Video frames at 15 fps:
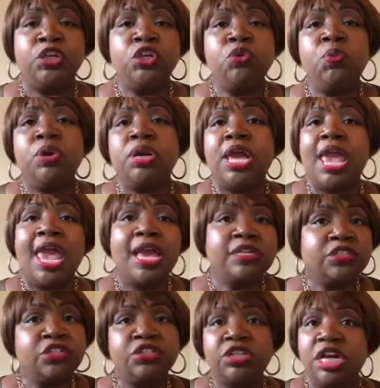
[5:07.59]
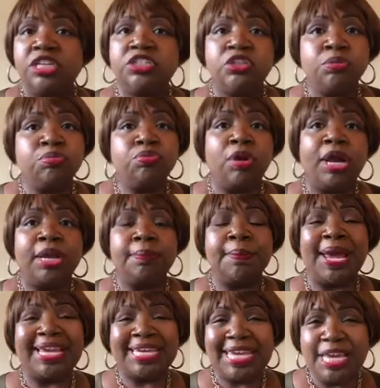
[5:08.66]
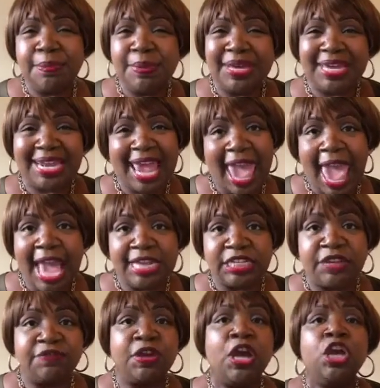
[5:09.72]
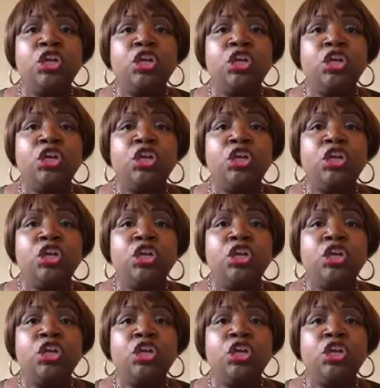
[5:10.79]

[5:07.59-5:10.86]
You want to exercise your brain by keeping it active.